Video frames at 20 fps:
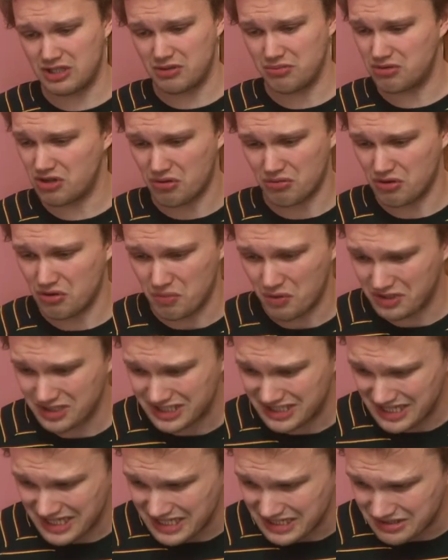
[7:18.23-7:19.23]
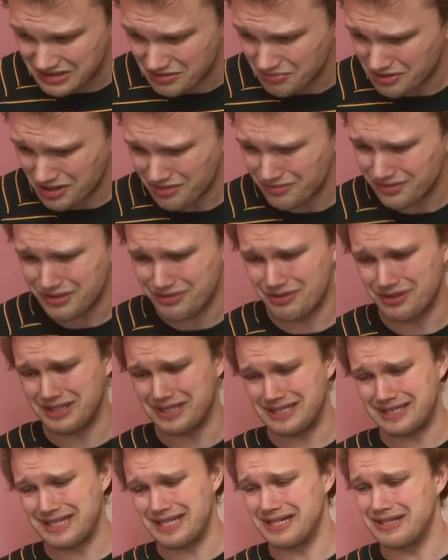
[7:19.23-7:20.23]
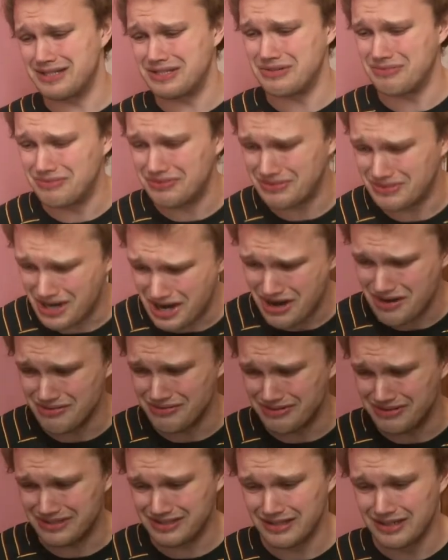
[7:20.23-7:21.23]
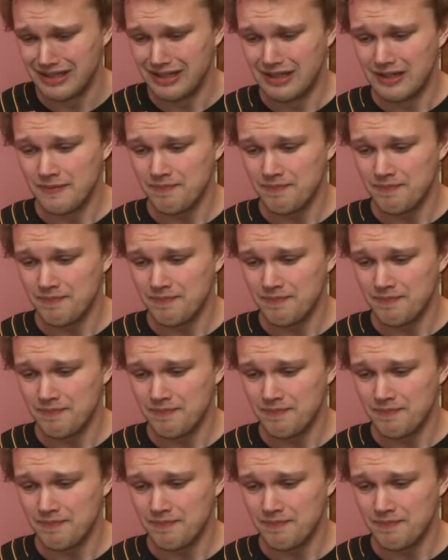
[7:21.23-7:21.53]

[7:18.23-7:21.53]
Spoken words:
You don't know what it is. You don't know what it is. You don't.